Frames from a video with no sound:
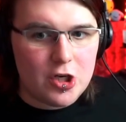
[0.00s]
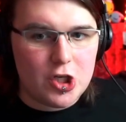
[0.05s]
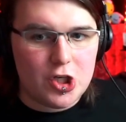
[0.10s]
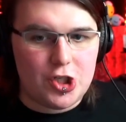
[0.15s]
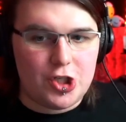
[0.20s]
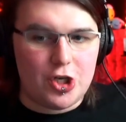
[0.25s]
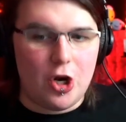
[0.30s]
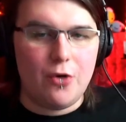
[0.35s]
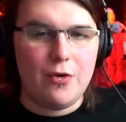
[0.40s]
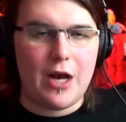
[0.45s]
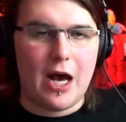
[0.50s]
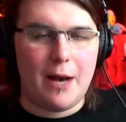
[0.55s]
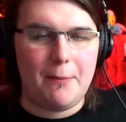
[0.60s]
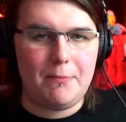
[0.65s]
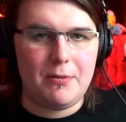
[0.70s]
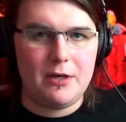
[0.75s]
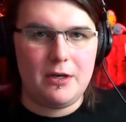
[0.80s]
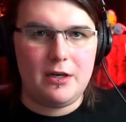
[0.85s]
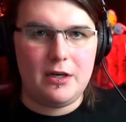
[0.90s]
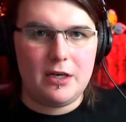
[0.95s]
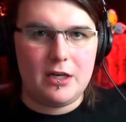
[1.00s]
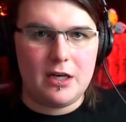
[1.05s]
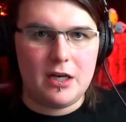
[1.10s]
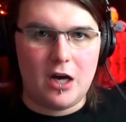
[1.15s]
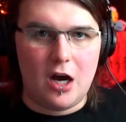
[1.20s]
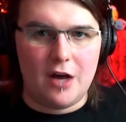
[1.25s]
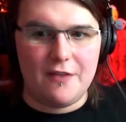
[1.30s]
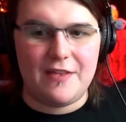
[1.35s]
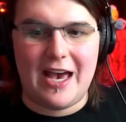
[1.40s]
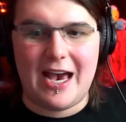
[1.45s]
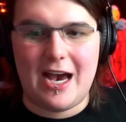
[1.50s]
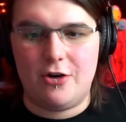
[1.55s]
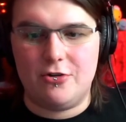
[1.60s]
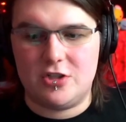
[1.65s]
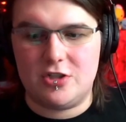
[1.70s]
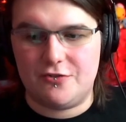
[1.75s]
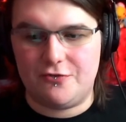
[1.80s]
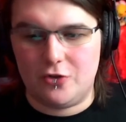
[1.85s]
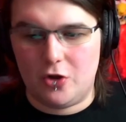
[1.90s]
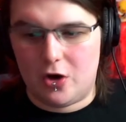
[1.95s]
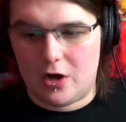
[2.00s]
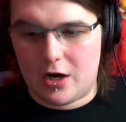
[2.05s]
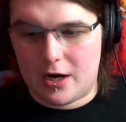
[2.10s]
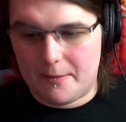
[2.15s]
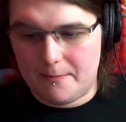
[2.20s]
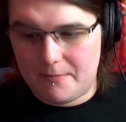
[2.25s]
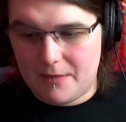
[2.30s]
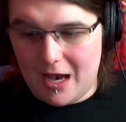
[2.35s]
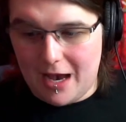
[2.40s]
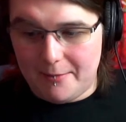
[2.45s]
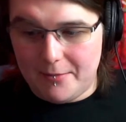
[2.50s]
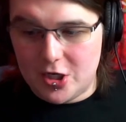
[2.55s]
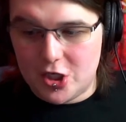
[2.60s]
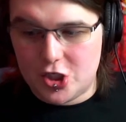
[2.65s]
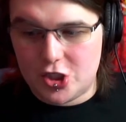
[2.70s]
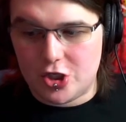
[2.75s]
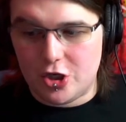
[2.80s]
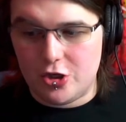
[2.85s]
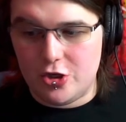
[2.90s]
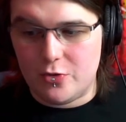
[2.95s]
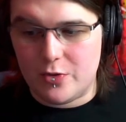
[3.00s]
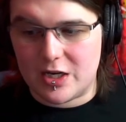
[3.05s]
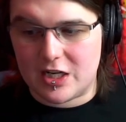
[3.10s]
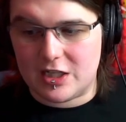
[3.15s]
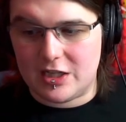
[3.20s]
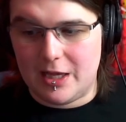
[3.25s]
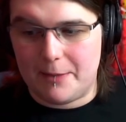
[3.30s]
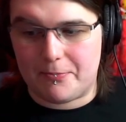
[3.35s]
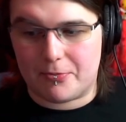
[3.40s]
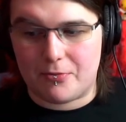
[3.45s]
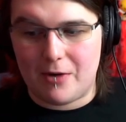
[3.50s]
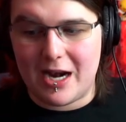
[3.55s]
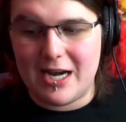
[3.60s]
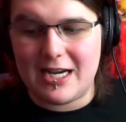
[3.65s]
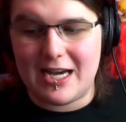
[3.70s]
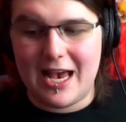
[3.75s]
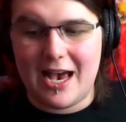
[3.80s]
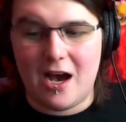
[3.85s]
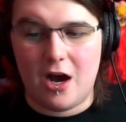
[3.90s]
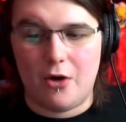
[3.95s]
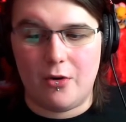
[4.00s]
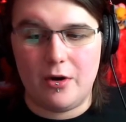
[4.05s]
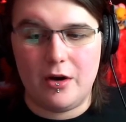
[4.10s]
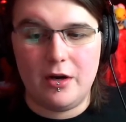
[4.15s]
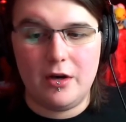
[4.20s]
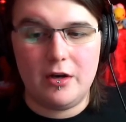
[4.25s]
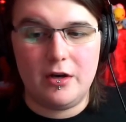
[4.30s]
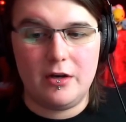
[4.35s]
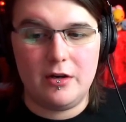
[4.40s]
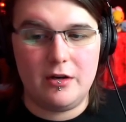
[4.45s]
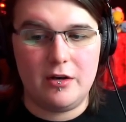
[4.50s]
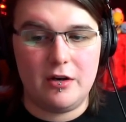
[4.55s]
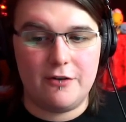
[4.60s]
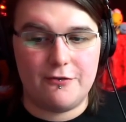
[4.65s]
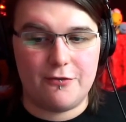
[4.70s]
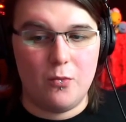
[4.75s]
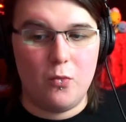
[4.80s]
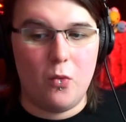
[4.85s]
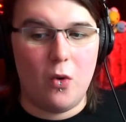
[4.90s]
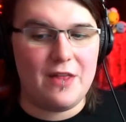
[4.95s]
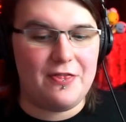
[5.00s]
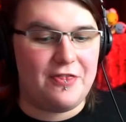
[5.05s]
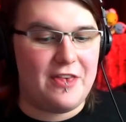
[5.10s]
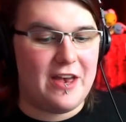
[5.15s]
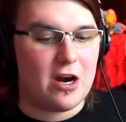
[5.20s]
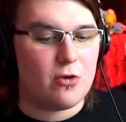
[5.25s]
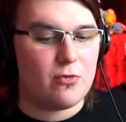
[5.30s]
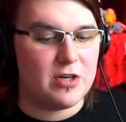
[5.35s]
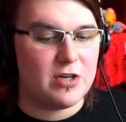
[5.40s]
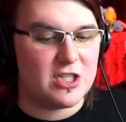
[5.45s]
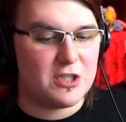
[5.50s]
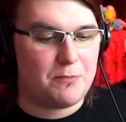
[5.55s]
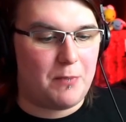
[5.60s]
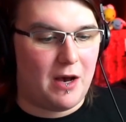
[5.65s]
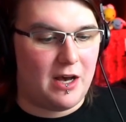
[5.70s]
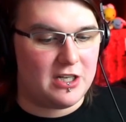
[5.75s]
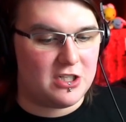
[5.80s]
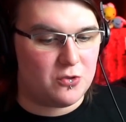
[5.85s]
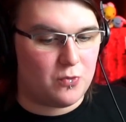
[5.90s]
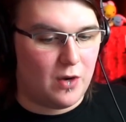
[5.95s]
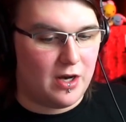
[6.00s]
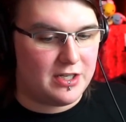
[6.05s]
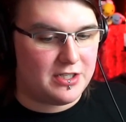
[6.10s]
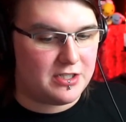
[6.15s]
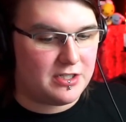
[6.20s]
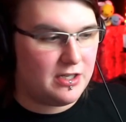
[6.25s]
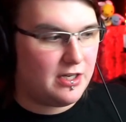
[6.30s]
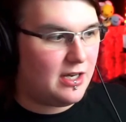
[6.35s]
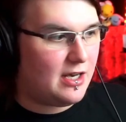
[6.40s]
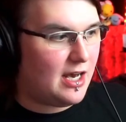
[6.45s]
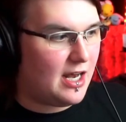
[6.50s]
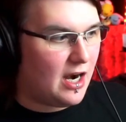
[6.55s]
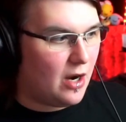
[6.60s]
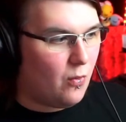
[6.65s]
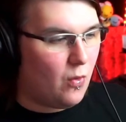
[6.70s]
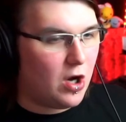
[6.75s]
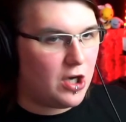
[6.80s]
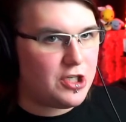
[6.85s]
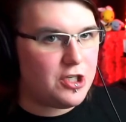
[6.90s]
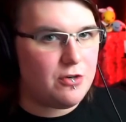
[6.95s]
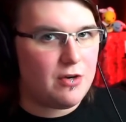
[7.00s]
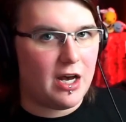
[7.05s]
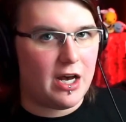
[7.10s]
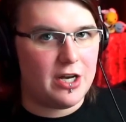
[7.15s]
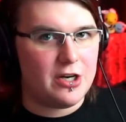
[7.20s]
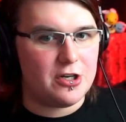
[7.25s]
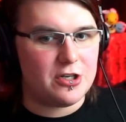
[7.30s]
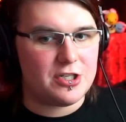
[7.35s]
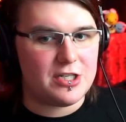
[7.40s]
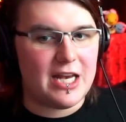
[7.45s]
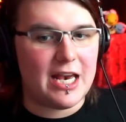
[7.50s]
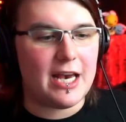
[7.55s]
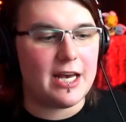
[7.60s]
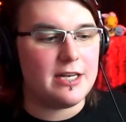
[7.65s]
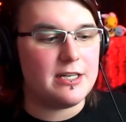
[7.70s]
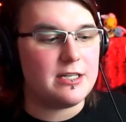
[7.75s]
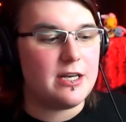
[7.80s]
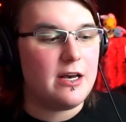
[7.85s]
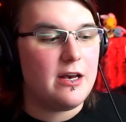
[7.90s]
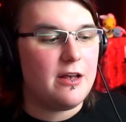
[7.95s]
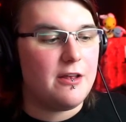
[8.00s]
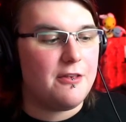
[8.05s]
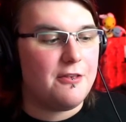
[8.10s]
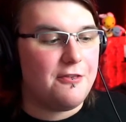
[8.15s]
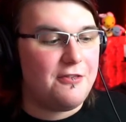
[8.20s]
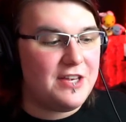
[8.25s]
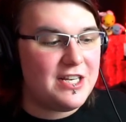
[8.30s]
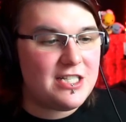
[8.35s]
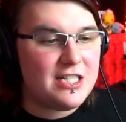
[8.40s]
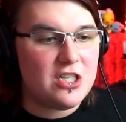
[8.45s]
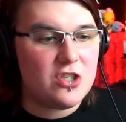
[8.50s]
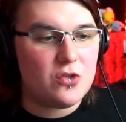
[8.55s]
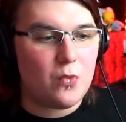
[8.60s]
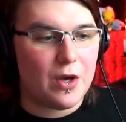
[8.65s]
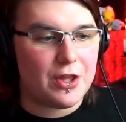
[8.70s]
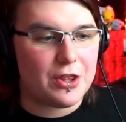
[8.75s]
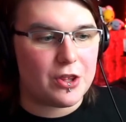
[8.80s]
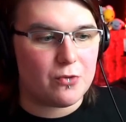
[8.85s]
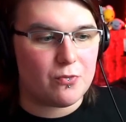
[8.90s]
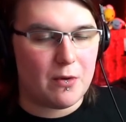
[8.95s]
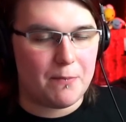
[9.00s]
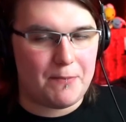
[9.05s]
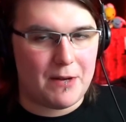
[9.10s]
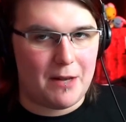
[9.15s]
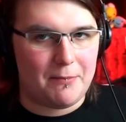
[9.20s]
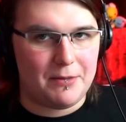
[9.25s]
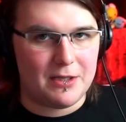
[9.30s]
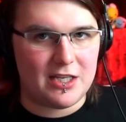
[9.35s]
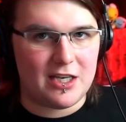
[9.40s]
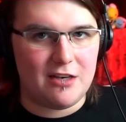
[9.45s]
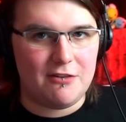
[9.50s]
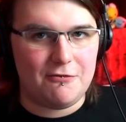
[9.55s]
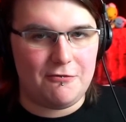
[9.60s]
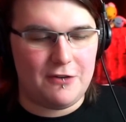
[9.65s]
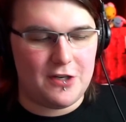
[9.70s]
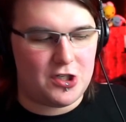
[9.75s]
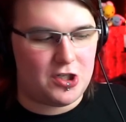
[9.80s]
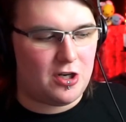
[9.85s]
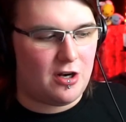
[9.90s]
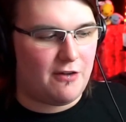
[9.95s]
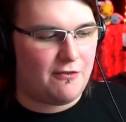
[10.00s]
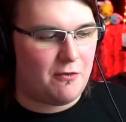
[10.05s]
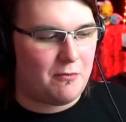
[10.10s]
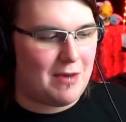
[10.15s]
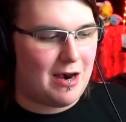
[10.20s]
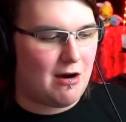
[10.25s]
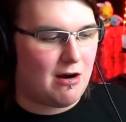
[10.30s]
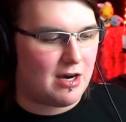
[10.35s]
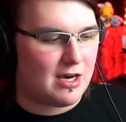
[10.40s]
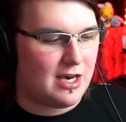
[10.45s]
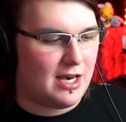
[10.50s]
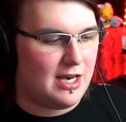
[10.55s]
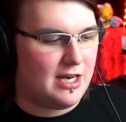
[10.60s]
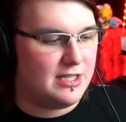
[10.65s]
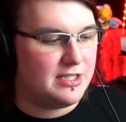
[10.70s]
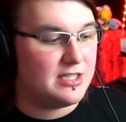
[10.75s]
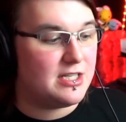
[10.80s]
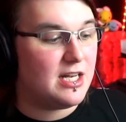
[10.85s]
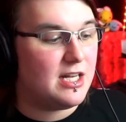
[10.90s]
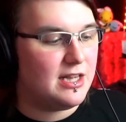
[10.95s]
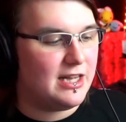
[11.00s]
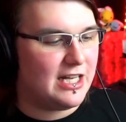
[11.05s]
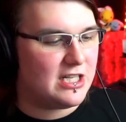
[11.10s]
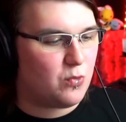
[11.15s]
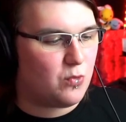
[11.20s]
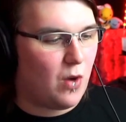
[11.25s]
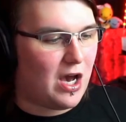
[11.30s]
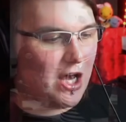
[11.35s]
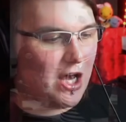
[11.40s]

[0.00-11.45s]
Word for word: showed up on the House floor. I'm gonna show you a clip right now from what their response was. And I want you to understand, this is what the Republican vision of America is. Let's